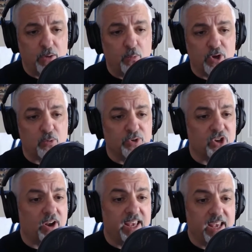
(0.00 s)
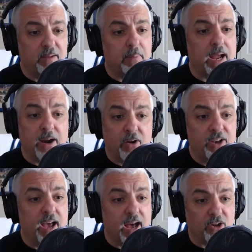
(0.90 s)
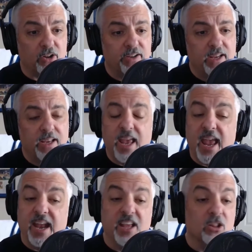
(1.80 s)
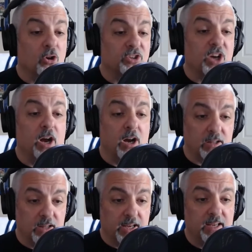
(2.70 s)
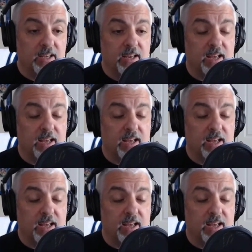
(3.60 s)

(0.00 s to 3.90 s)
which was on a hit by Aaron Donald, and it looked ugly.